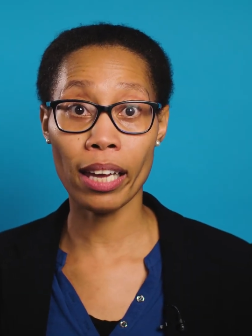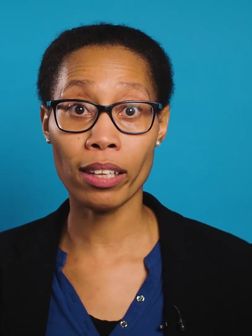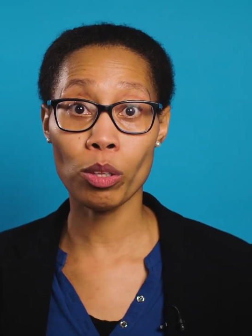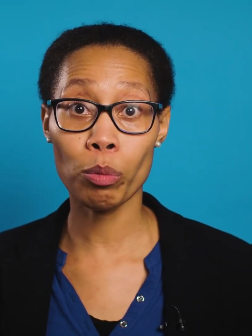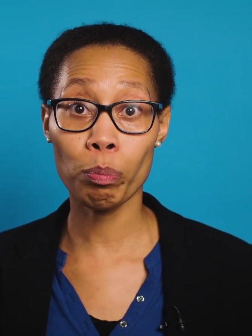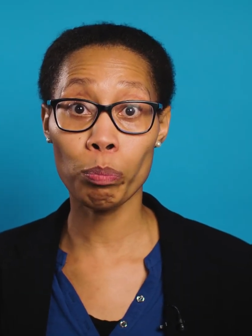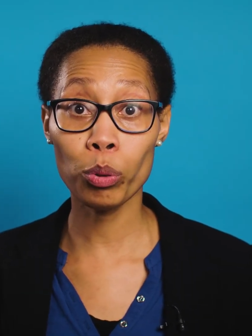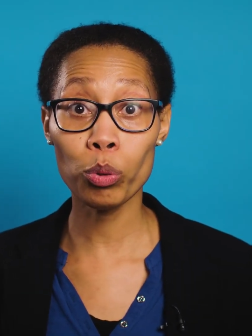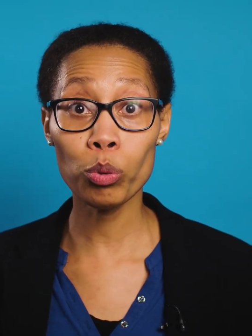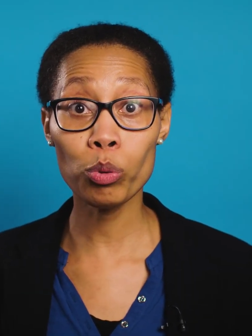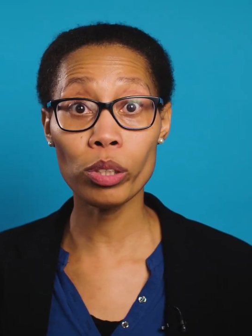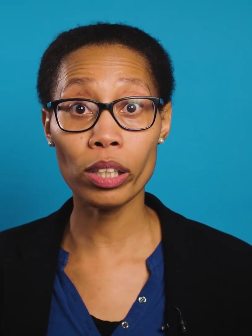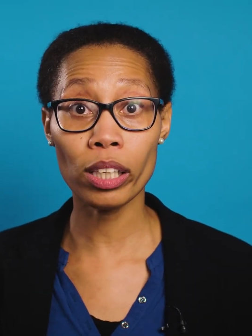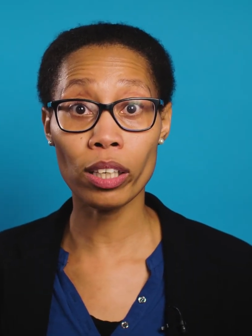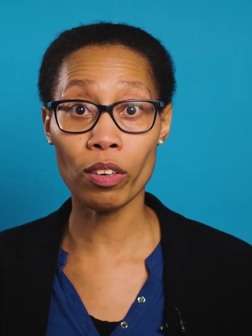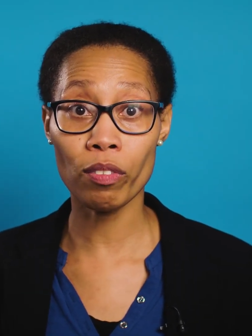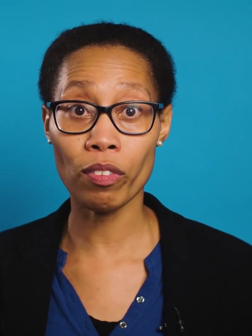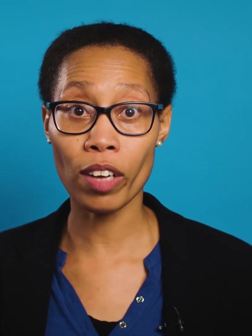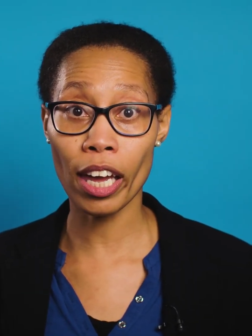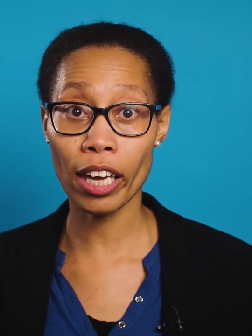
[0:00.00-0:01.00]
and the
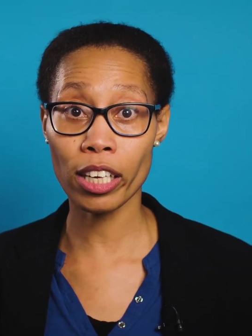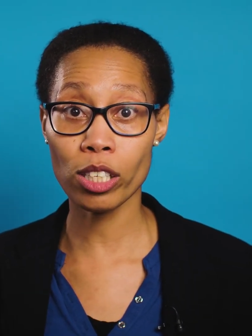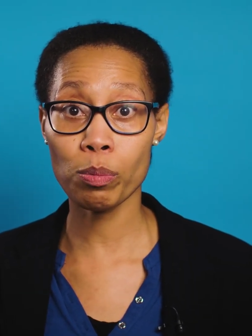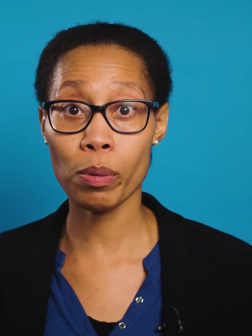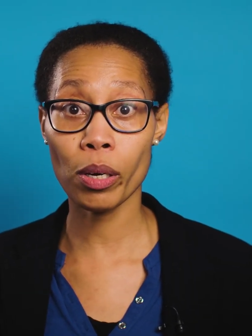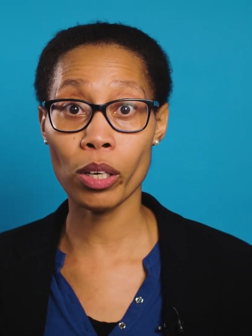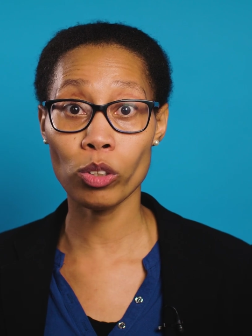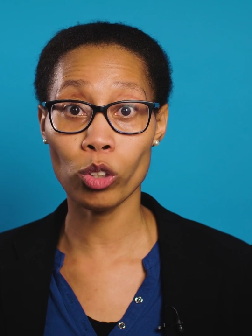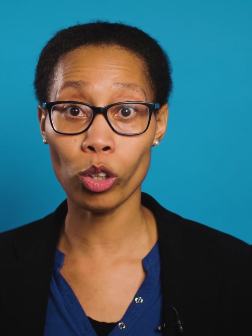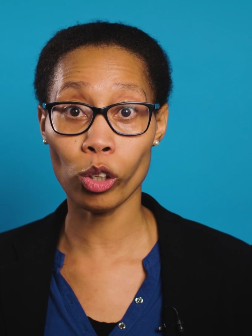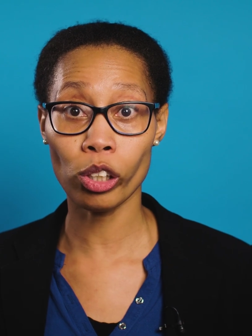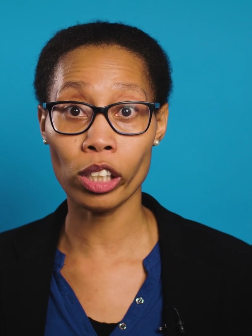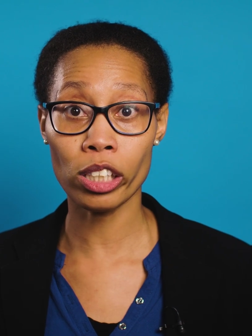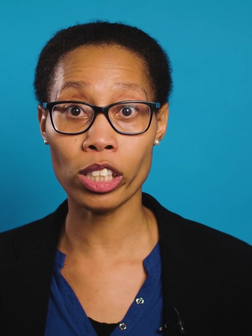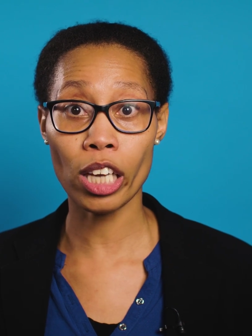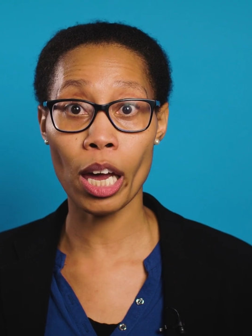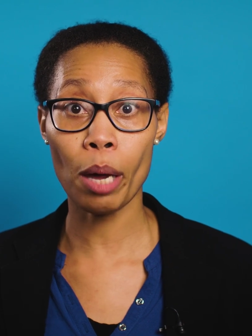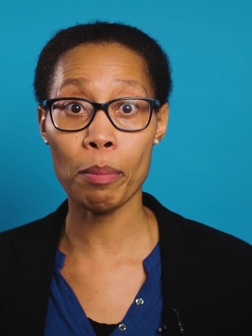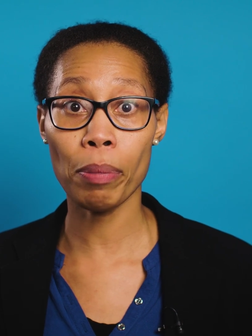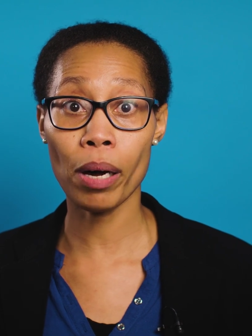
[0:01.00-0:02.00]
pooling of expert
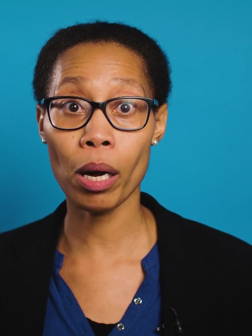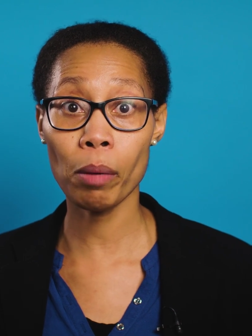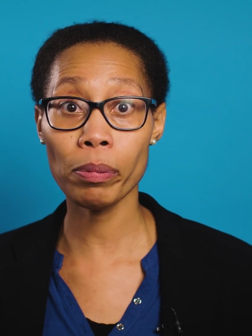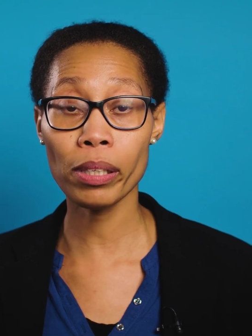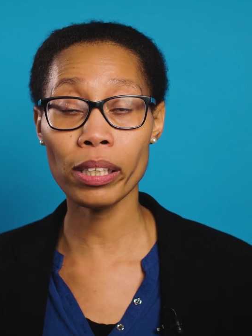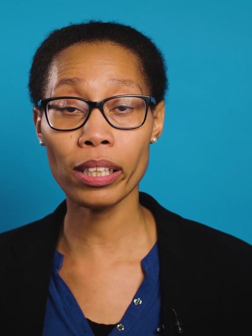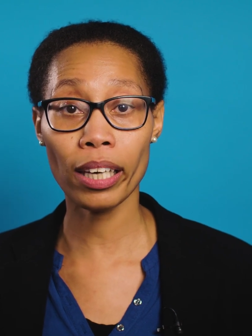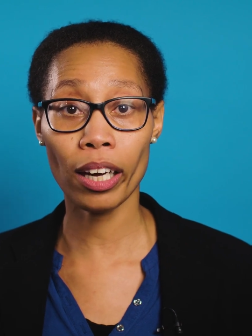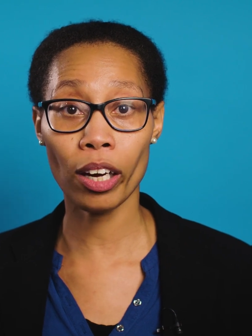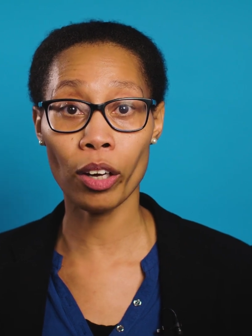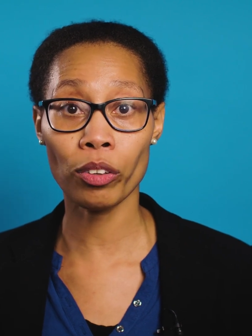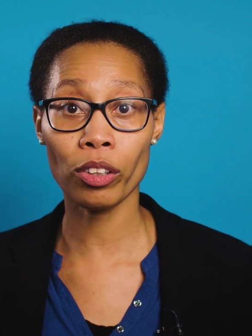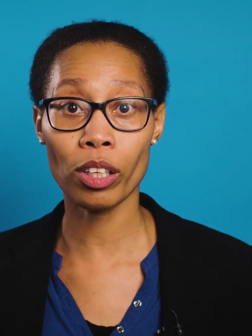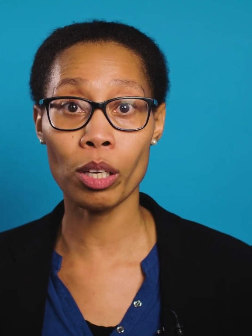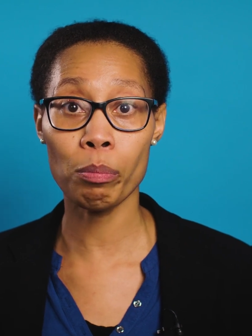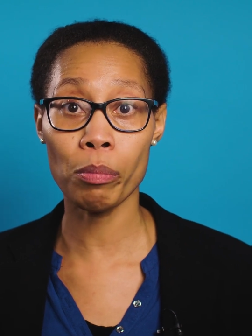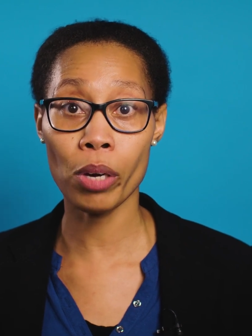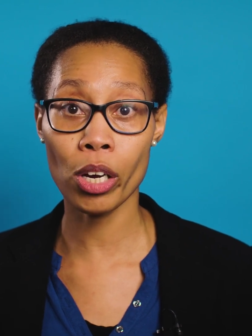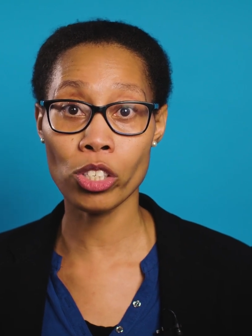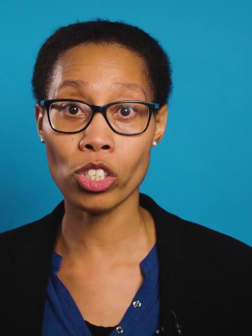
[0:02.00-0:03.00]
knowledge at public health
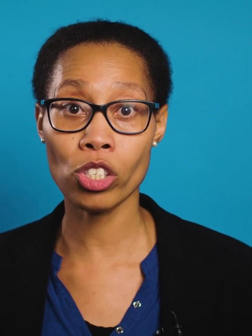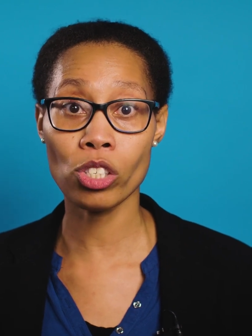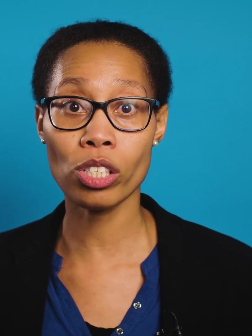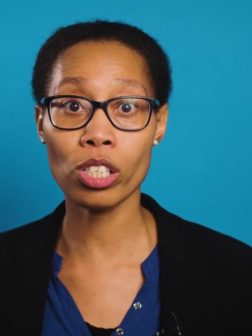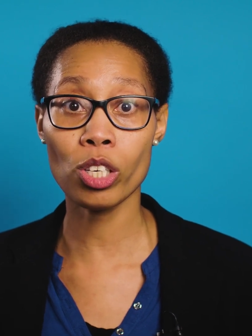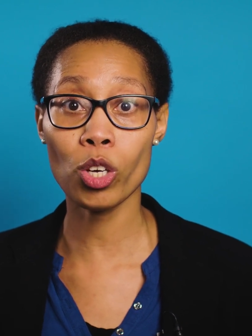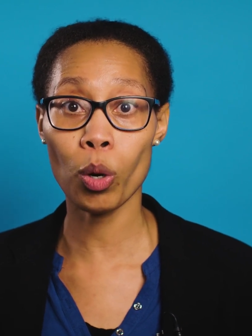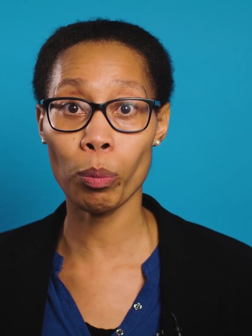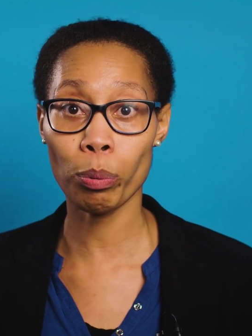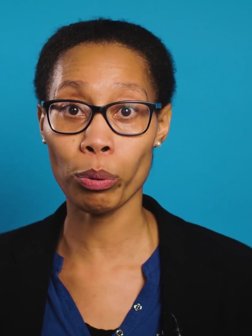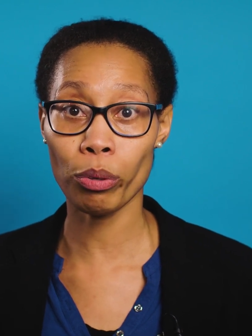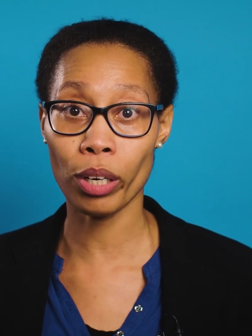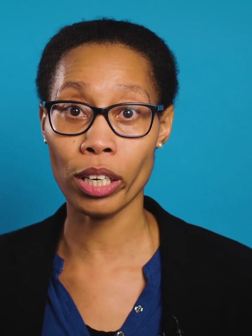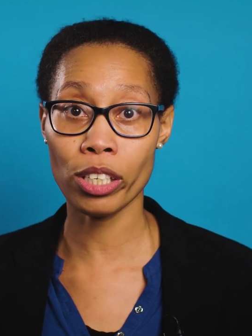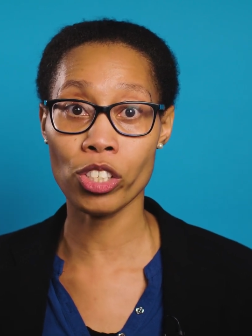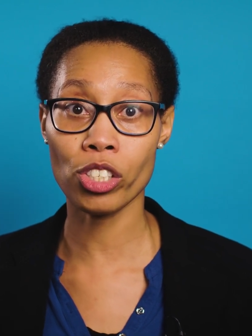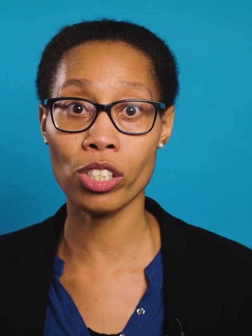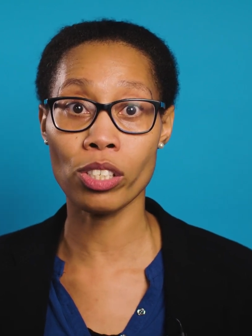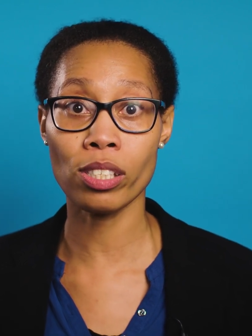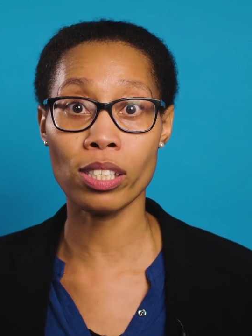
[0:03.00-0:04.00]
emergency
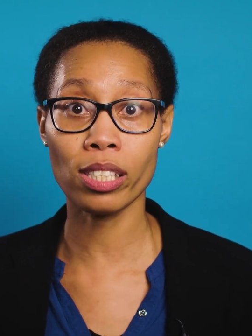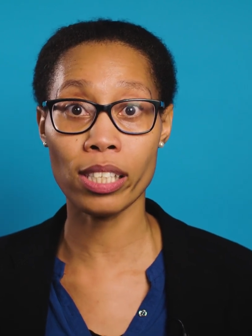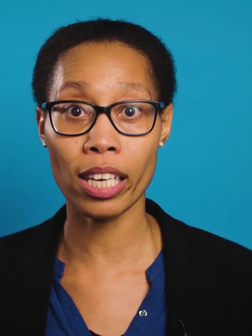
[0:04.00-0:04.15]
operations